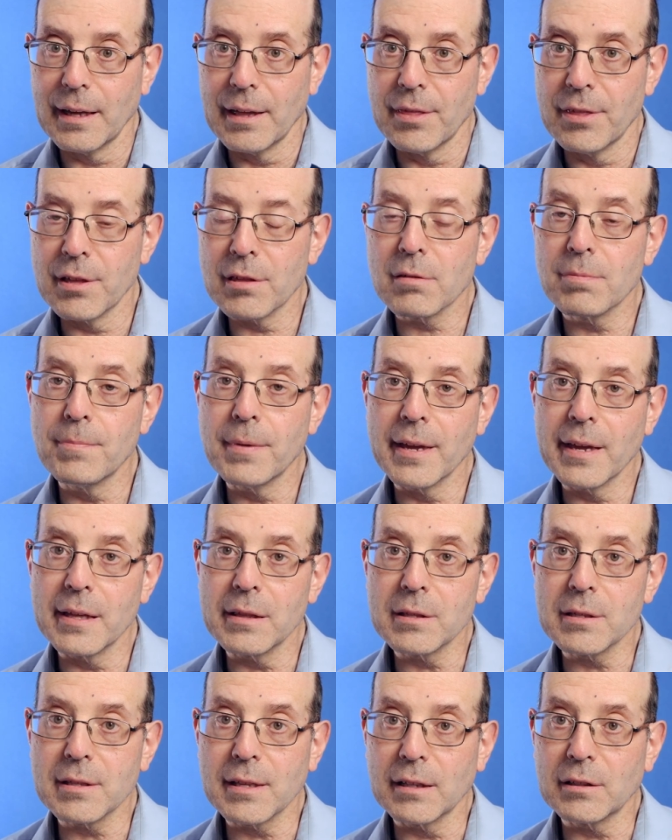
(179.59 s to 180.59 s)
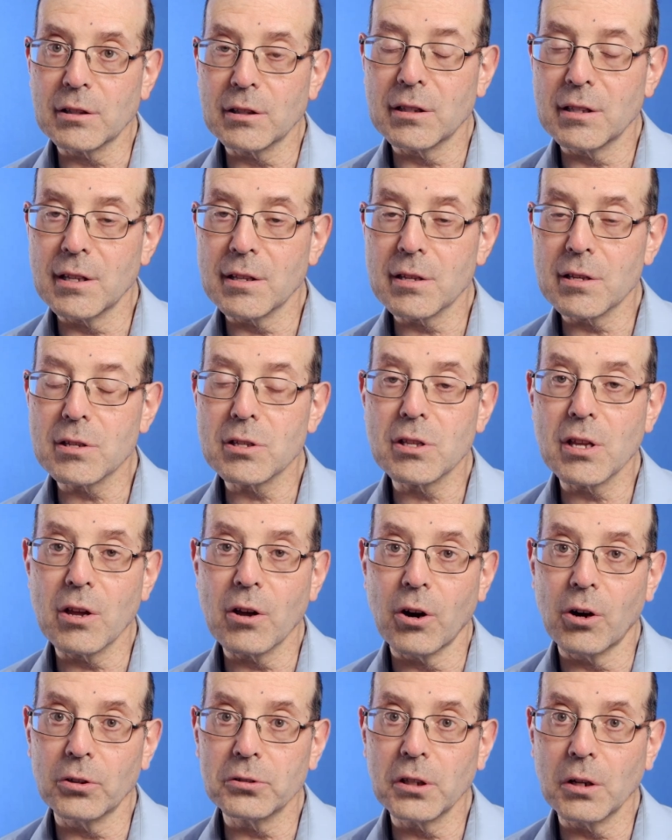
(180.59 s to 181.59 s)
This means that this is the
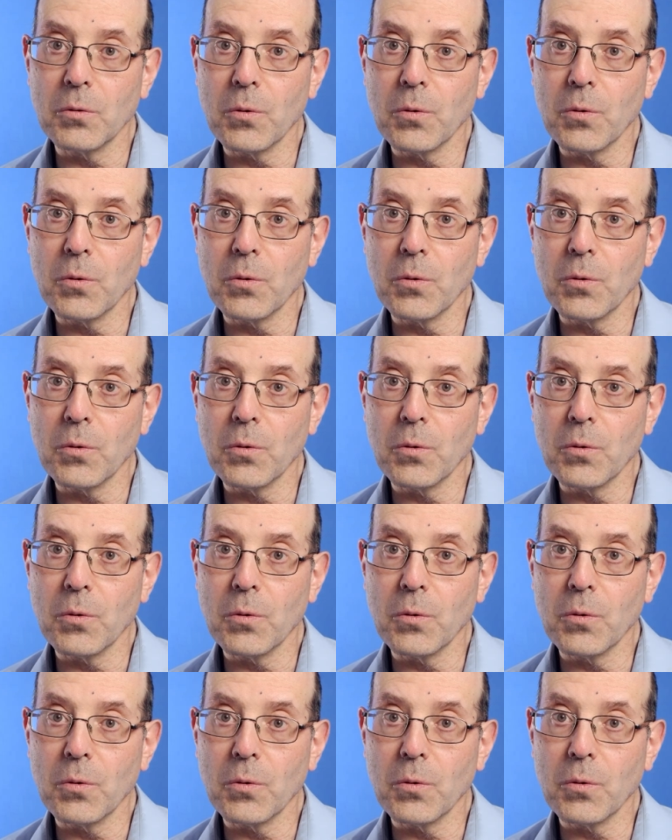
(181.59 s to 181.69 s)
only